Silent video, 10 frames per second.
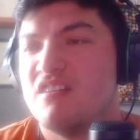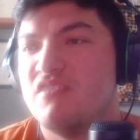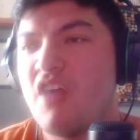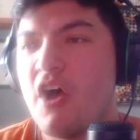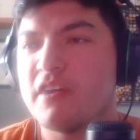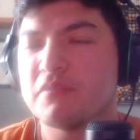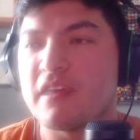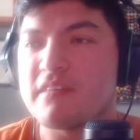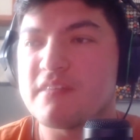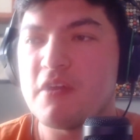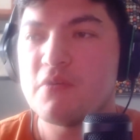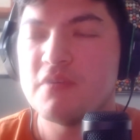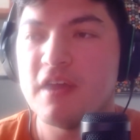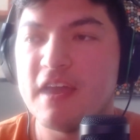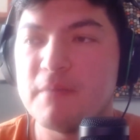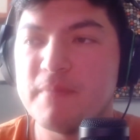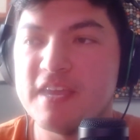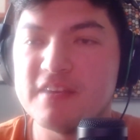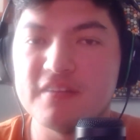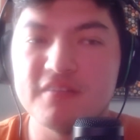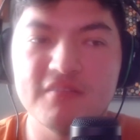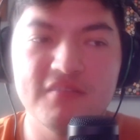No, I don't think so. I mean,